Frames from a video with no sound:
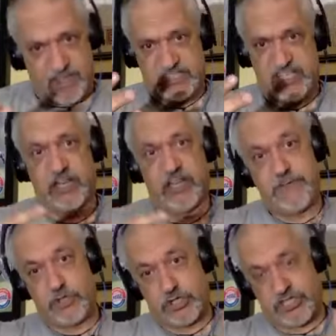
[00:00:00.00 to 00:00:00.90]
because
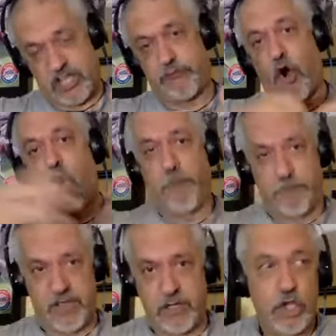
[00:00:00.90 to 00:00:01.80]
it leaves yourself
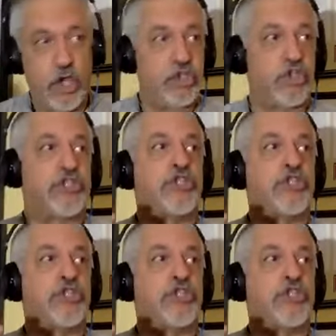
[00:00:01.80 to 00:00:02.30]
open